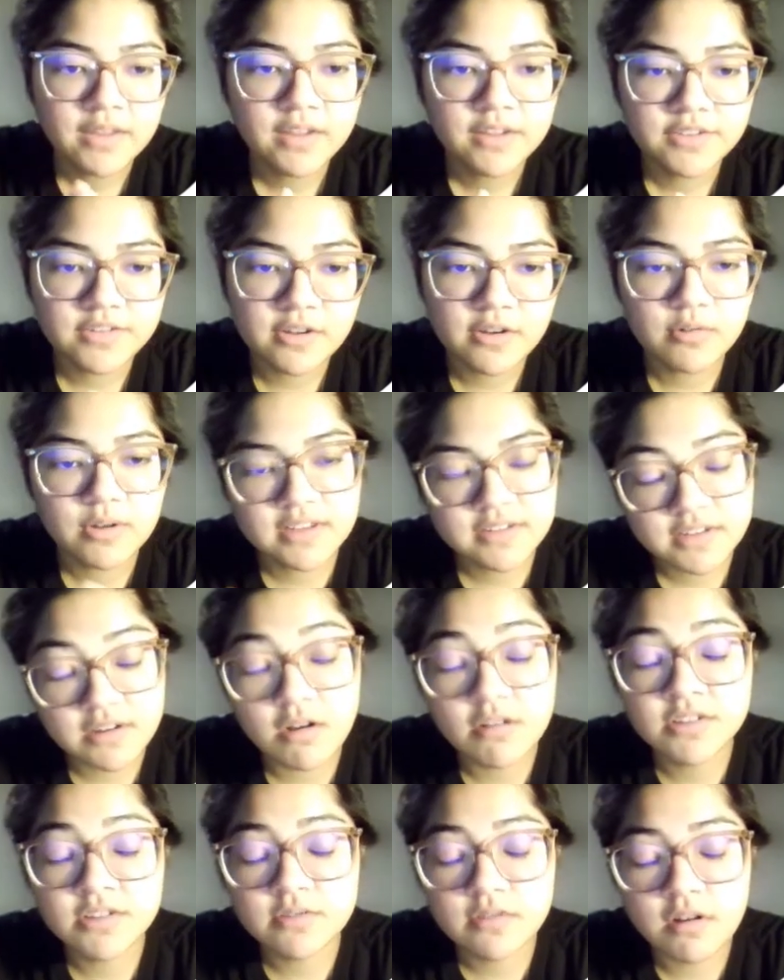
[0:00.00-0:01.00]
So it's
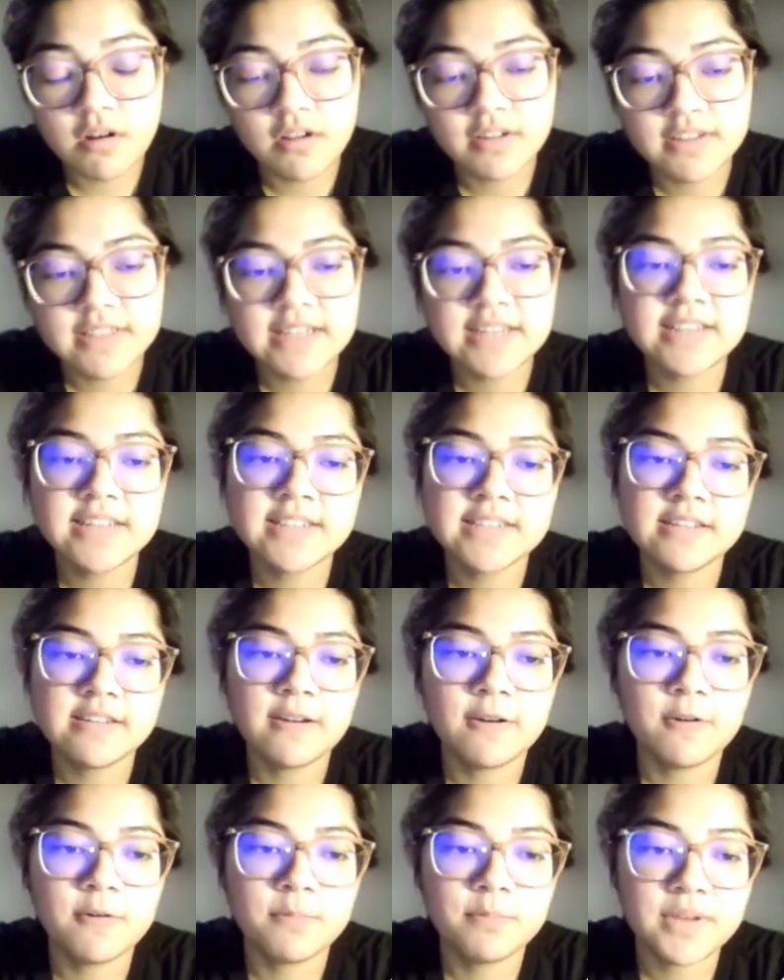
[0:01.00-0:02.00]
also called
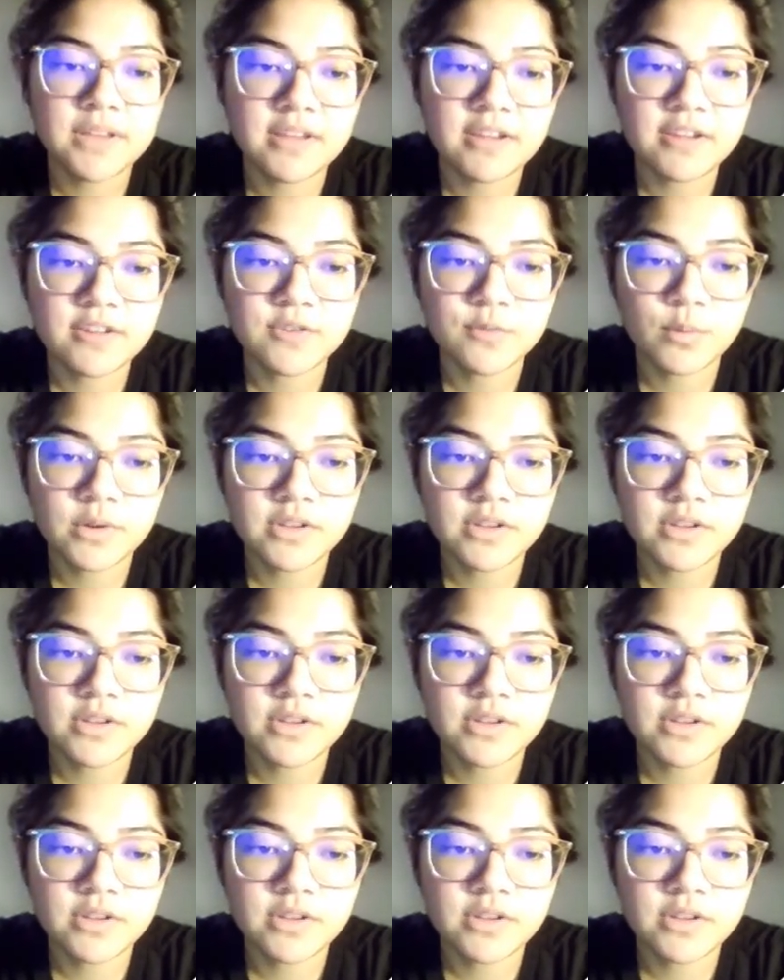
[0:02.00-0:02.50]
TCL because